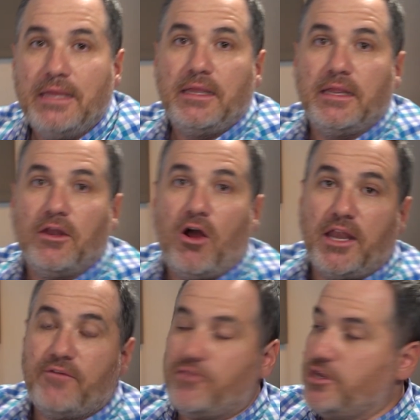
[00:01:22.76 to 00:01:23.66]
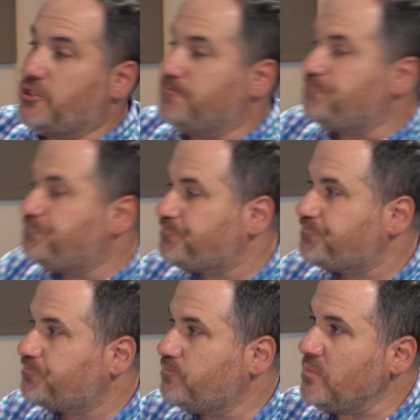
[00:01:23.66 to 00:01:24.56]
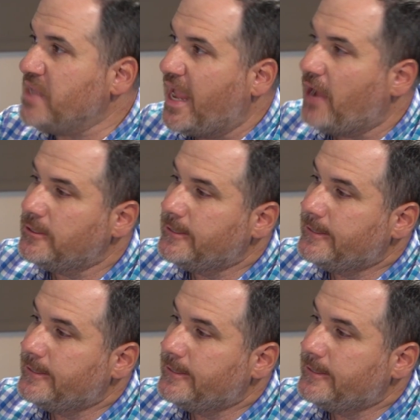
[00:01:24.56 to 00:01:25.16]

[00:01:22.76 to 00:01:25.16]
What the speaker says: in high definition. Now,